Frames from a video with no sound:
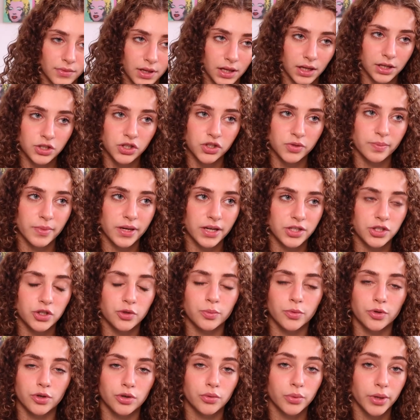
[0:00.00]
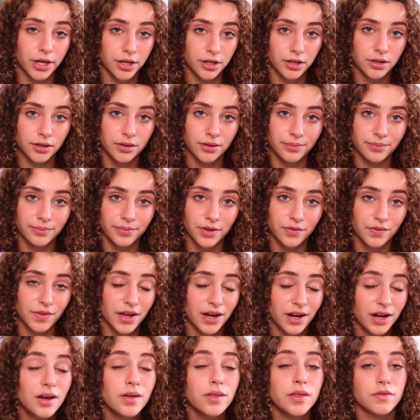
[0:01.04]
It just makes you more aware of the
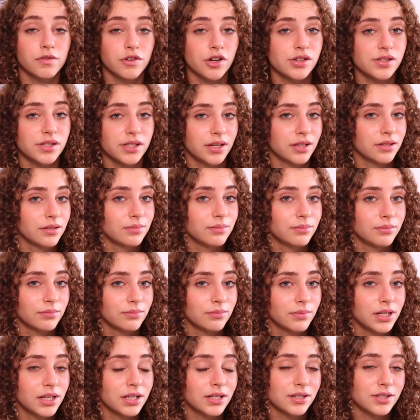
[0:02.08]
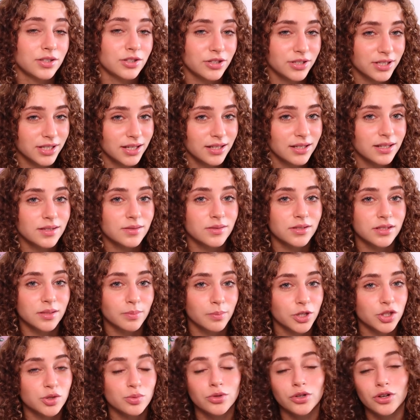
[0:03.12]
health of your skin because your skin is
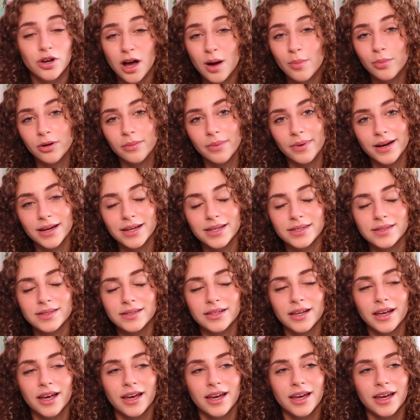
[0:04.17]
much more compromised.